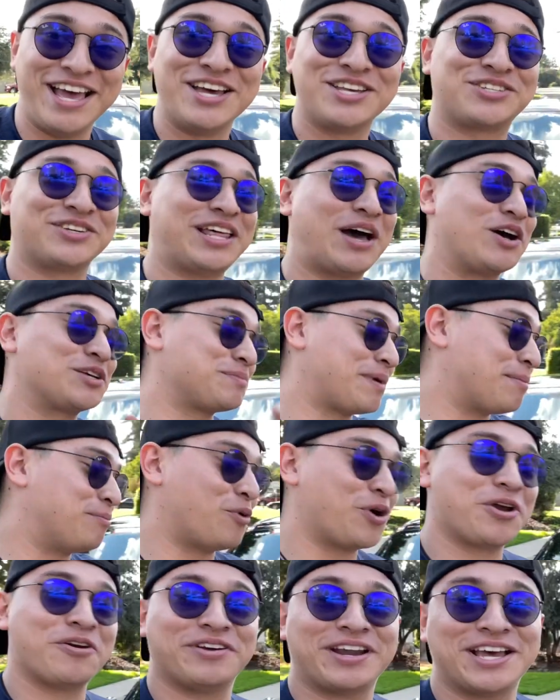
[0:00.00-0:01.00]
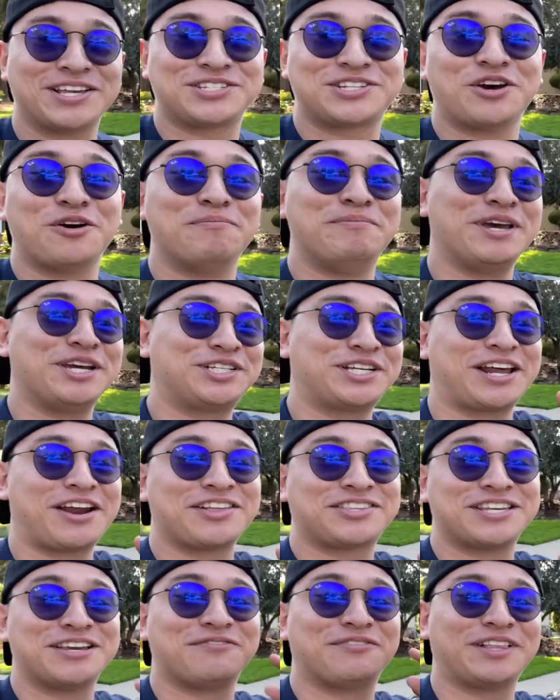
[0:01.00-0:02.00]
So that was my boy Ernesto. Big shout
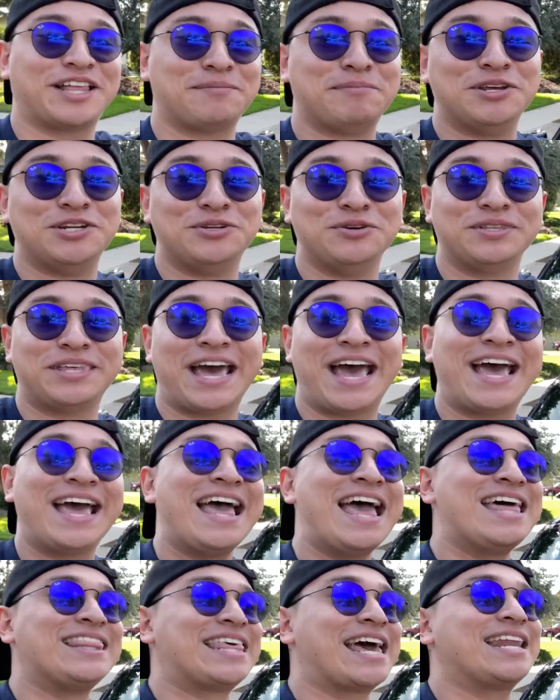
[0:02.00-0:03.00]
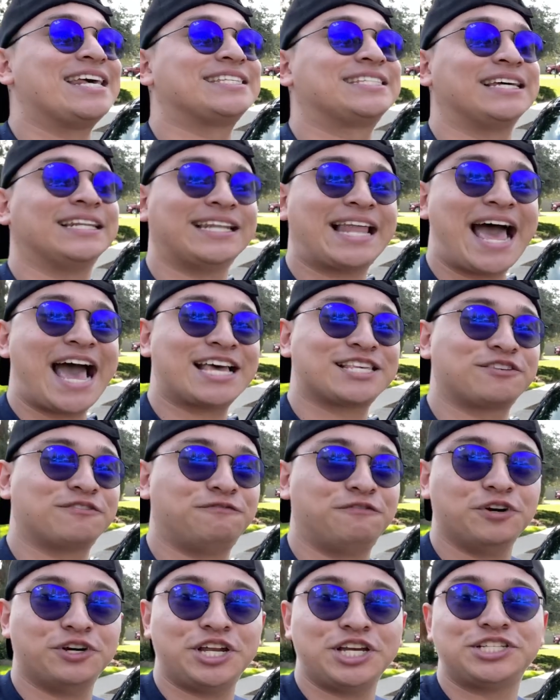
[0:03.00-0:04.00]
out to him for letting me do that. That is the
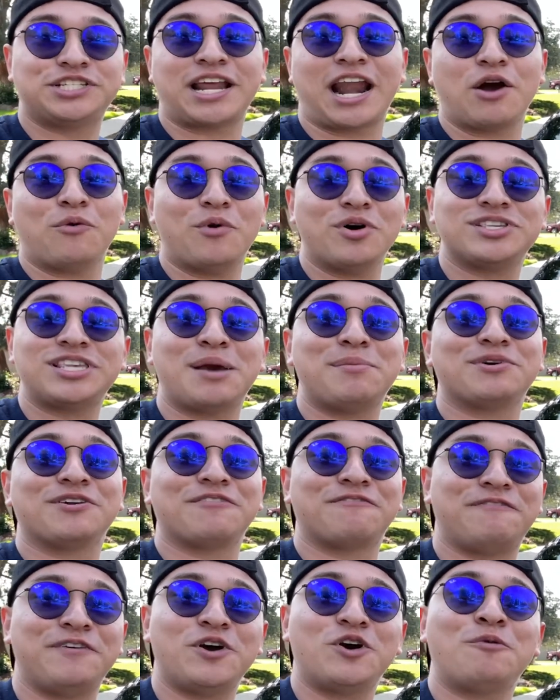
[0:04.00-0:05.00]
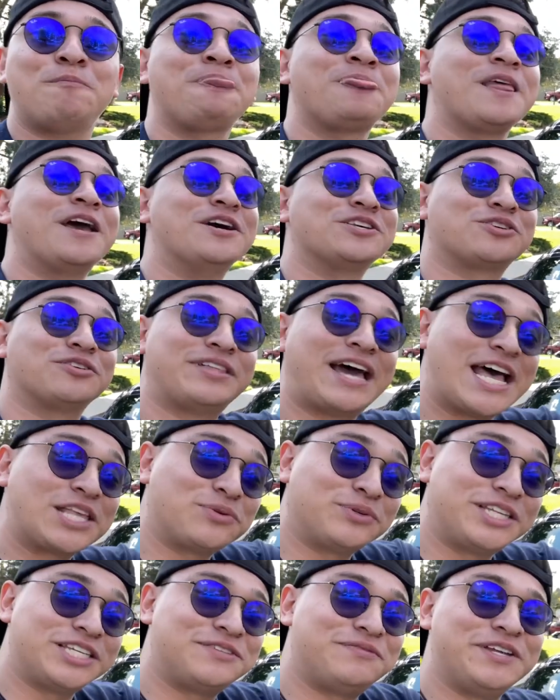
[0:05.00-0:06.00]
last footage that I was able to film. So that's
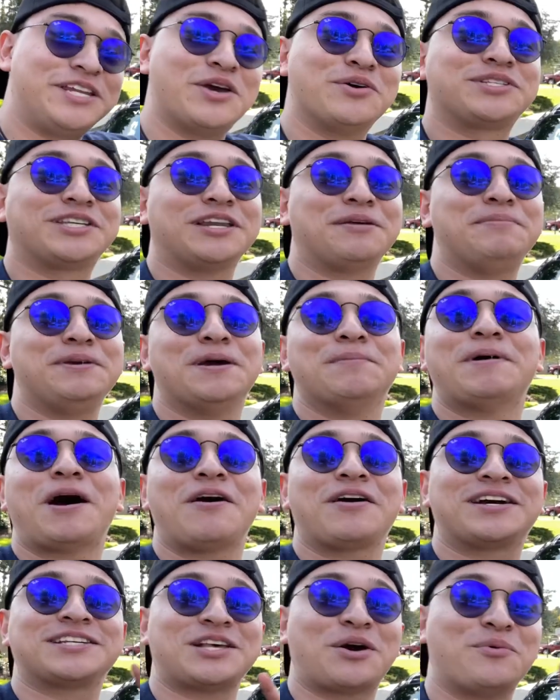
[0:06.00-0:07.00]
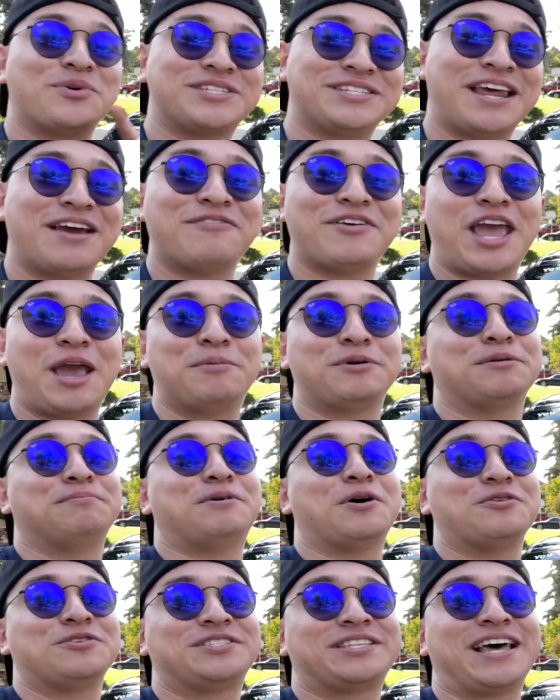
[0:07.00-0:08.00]
what this video is going to be about, because I was never able to
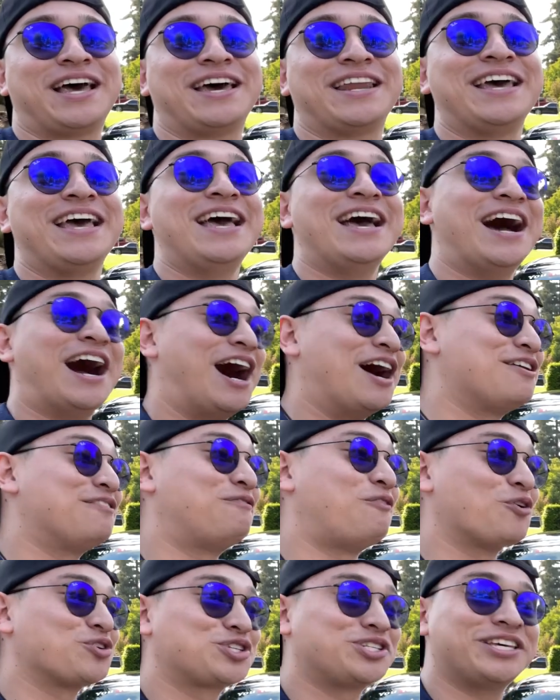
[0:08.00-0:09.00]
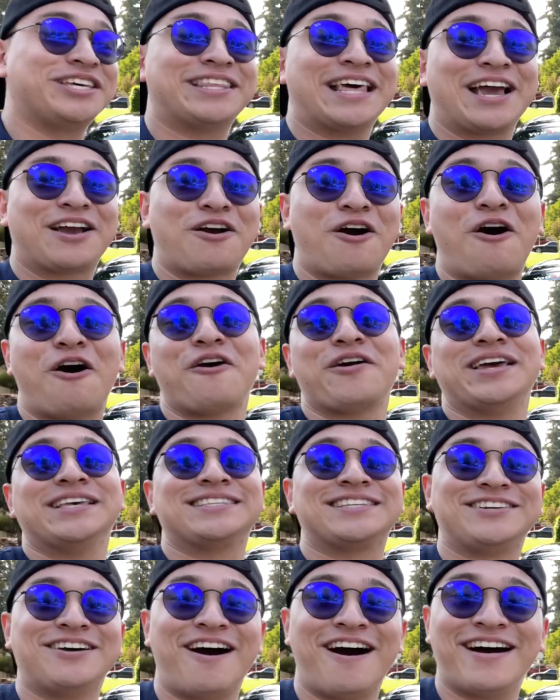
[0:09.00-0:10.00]
post that. Unfortunately, that car
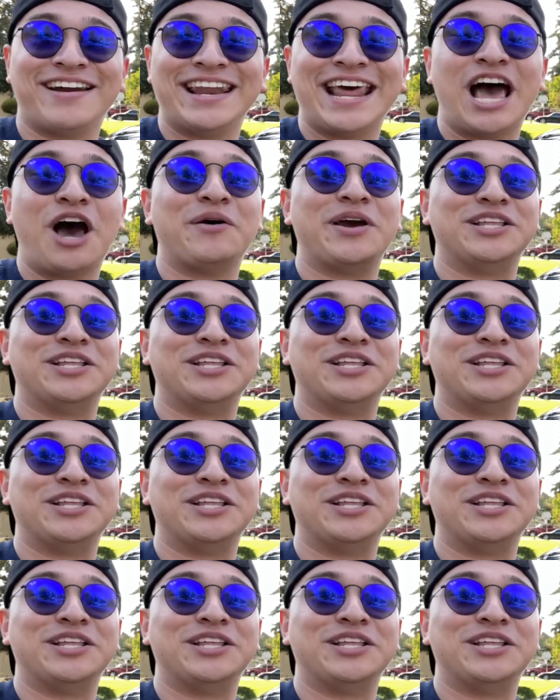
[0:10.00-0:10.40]
is gone now.